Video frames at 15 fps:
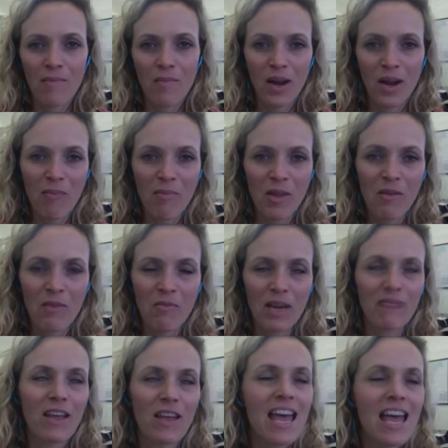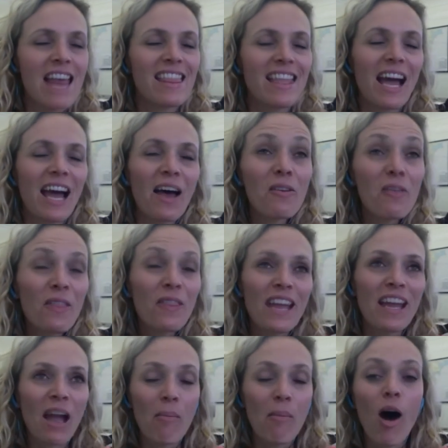when I'm on the reef. The other thing
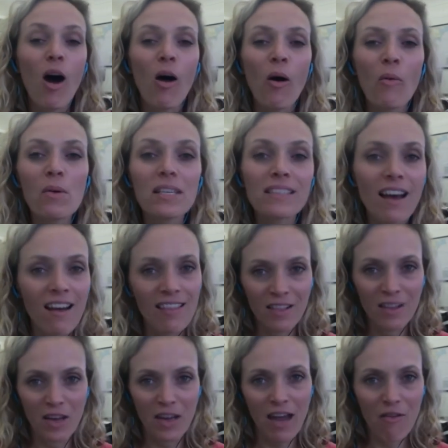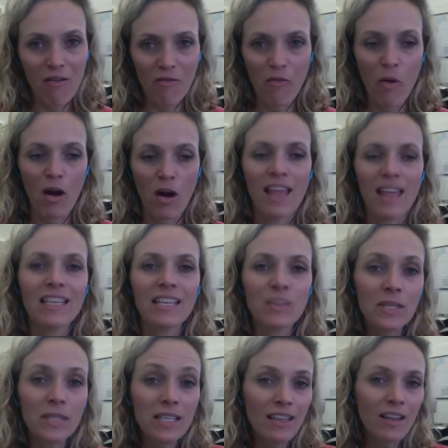I'm always on the lookout for, and this
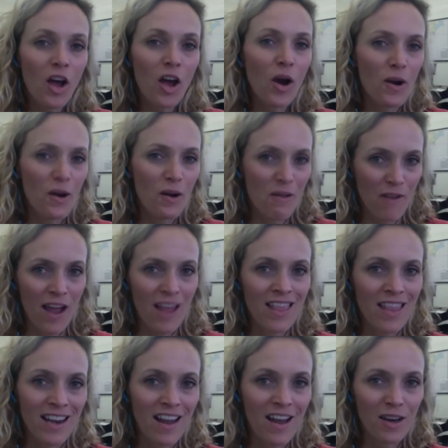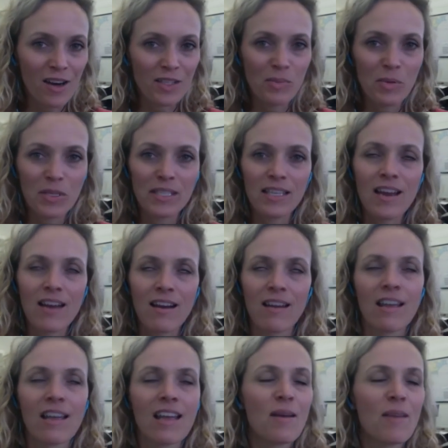one's a little harder to find than an octopus lair,
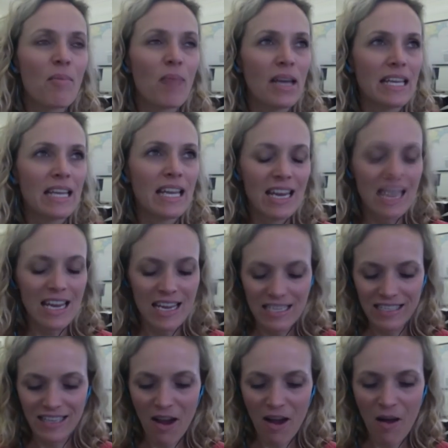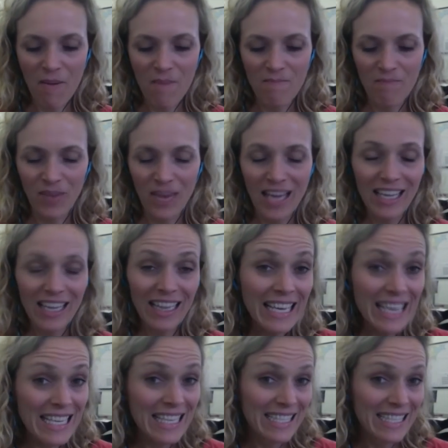but it is a cleaning